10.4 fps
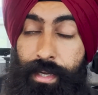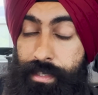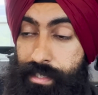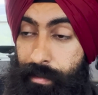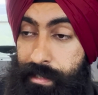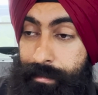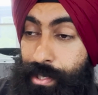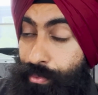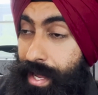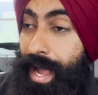sometimes
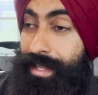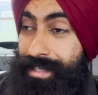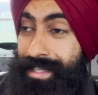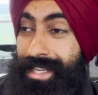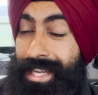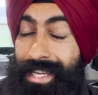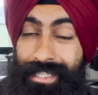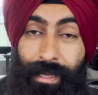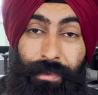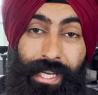the reality
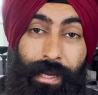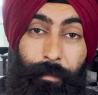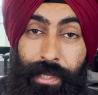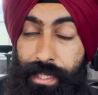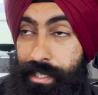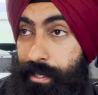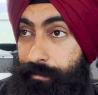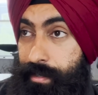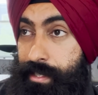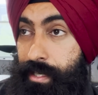is something completely
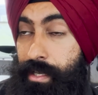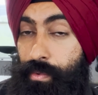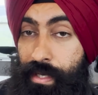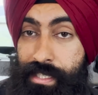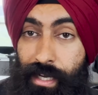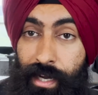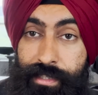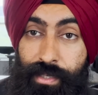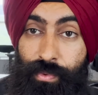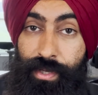different. We saw
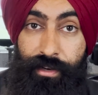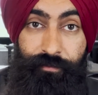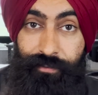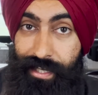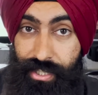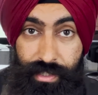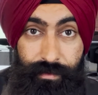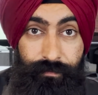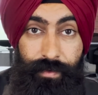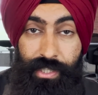it with
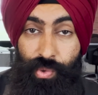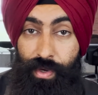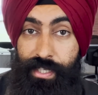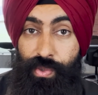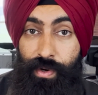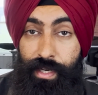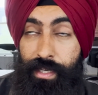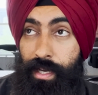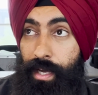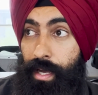inflation in
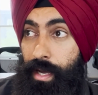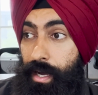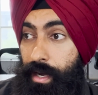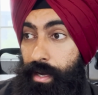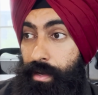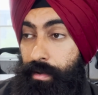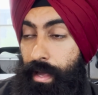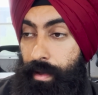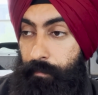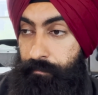2020. Uh,
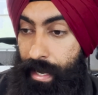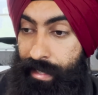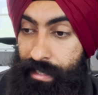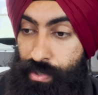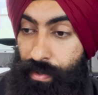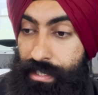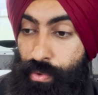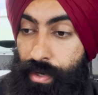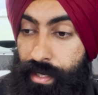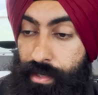back in
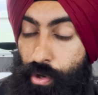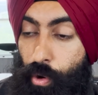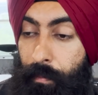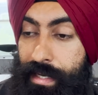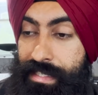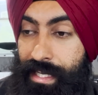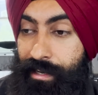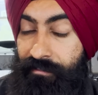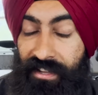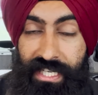2020, nobody
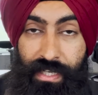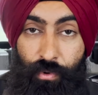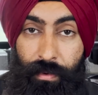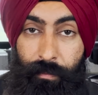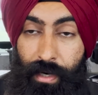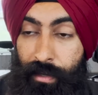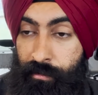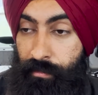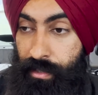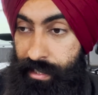said inflation would be a
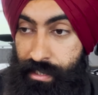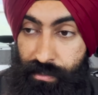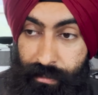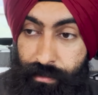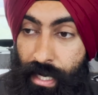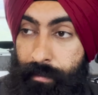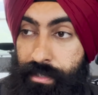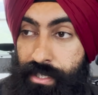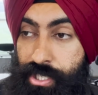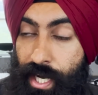problem unless you were subscribed
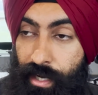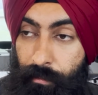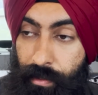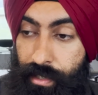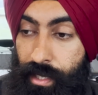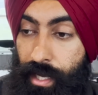to this channel, but